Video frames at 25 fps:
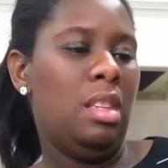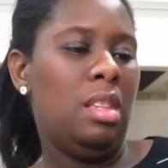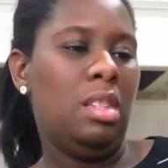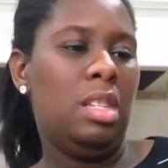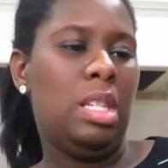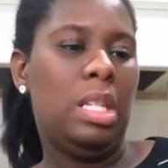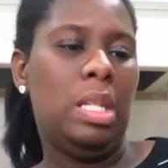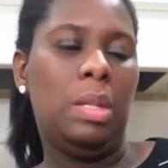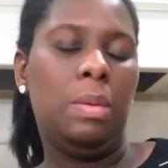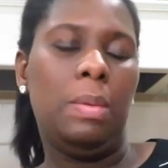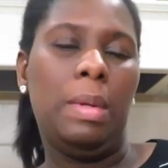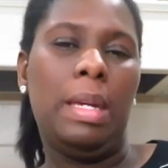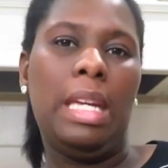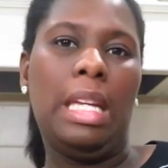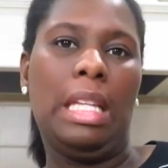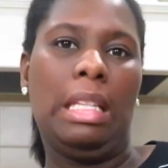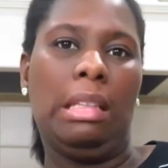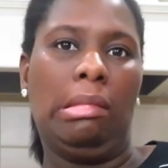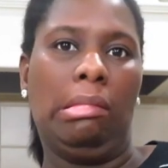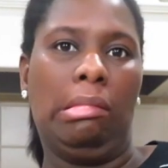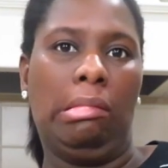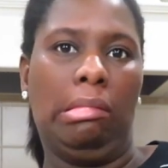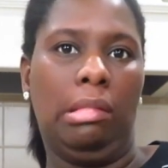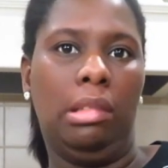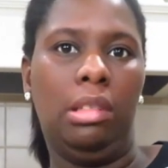Sweet
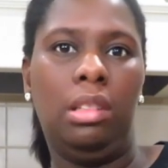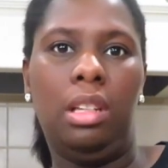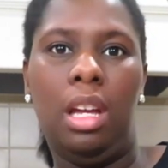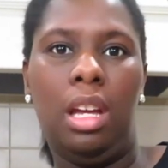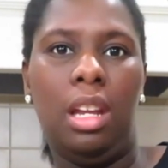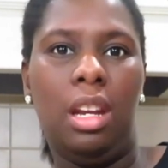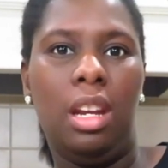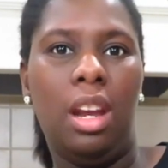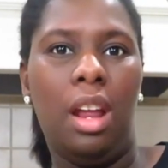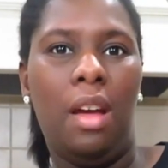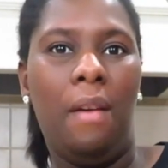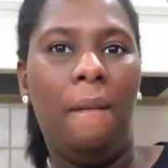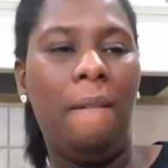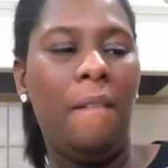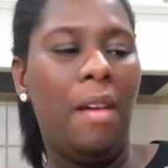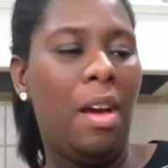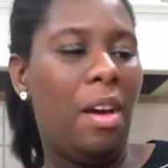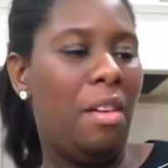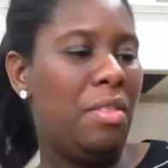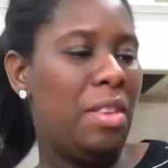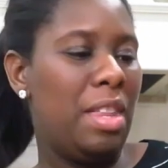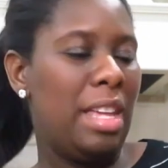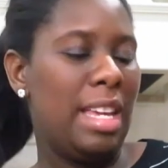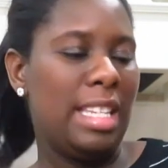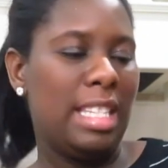I don't know.
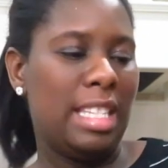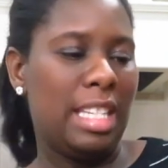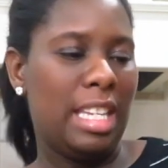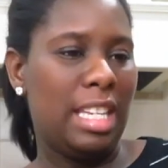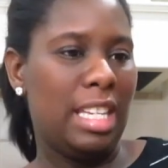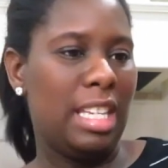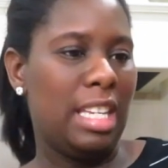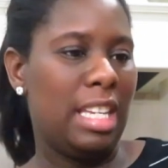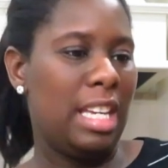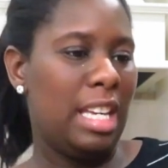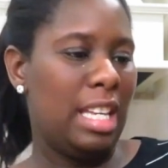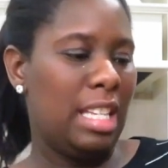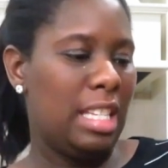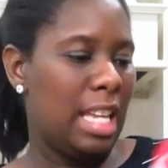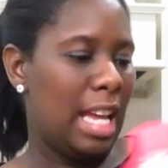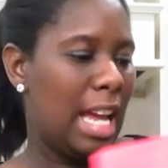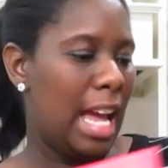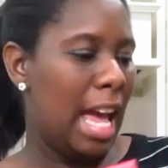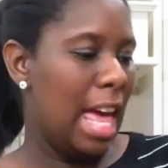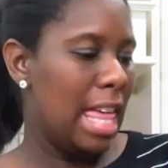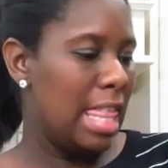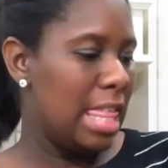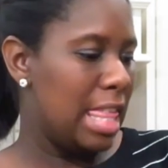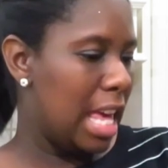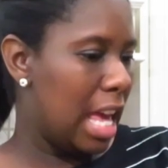Hopefully it's good. So I
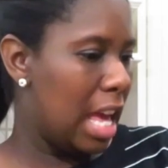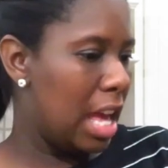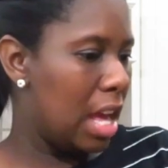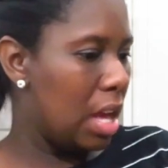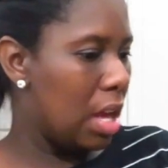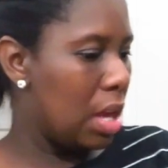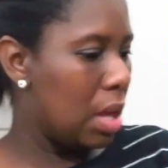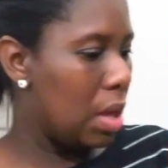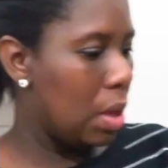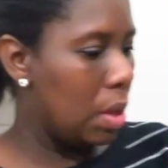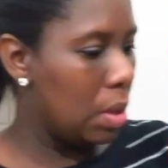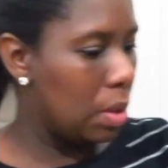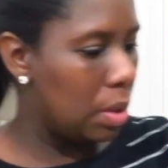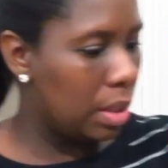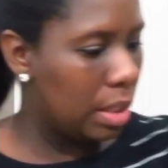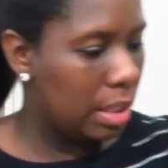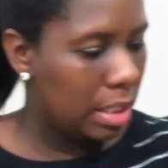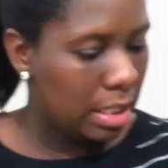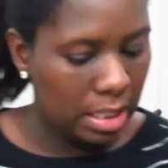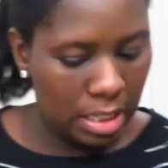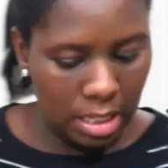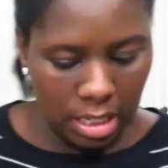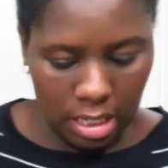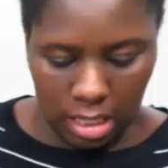got those.